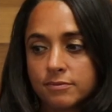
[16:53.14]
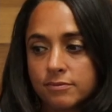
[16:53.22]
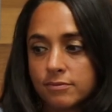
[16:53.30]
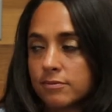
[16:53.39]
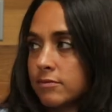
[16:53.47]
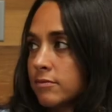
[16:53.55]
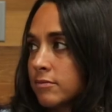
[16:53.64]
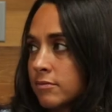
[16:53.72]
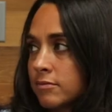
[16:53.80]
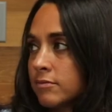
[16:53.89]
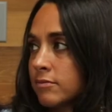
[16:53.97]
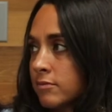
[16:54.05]

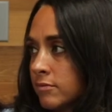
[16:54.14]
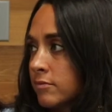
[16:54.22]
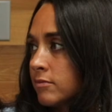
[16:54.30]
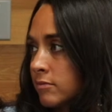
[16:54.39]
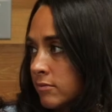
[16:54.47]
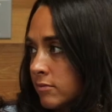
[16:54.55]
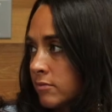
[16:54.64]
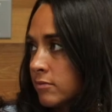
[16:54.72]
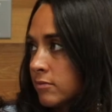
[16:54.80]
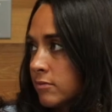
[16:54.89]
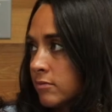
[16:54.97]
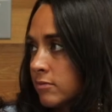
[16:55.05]

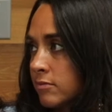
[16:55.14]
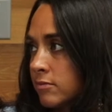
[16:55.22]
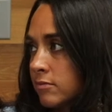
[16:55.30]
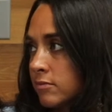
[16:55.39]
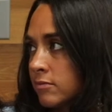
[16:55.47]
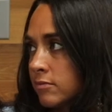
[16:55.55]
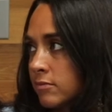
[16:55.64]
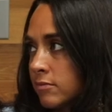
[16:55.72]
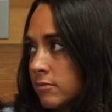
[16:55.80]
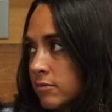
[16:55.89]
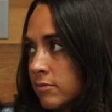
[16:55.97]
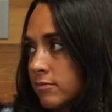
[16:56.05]

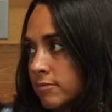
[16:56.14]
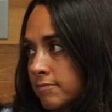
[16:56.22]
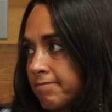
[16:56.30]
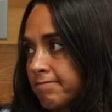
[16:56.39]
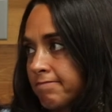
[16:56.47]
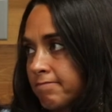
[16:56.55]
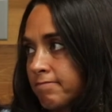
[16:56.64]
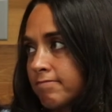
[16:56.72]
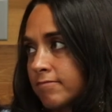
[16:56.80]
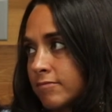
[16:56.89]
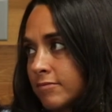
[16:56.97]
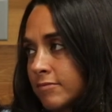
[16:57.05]

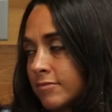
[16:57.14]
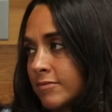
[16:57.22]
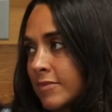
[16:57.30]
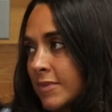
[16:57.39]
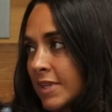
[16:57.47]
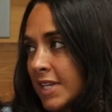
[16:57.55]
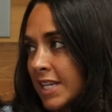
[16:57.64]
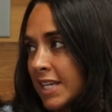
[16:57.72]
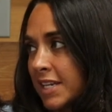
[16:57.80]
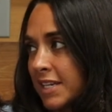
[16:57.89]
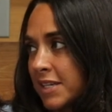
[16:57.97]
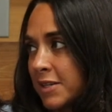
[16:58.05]

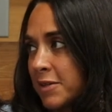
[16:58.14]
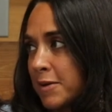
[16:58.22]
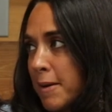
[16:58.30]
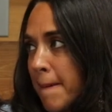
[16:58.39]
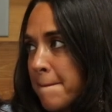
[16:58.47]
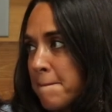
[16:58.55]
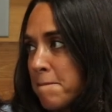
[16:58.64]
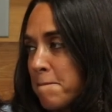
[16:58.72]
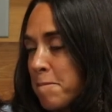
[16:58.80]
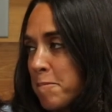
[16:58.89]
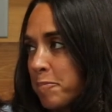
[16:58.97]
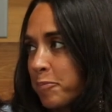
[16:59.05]

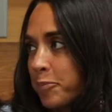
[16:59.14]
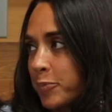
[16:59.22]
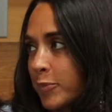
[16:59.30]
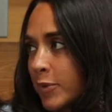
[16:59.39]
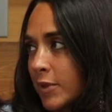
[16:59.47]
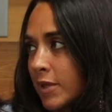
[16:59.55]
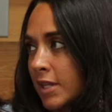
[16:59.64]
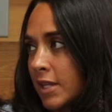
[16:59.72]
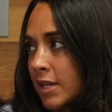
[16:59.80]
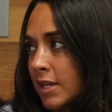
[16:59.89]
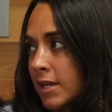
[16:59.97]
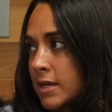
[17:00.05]

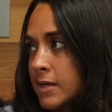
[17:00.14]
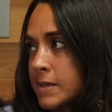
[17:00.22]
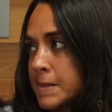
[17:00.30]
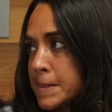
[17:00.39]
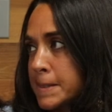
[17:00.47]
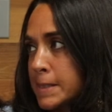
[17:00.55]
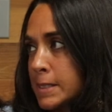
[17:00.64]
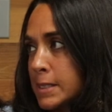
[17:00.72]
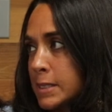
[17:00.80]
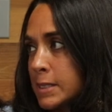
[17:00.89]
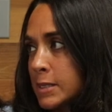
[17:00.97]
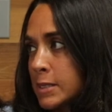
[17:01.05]
[no speech]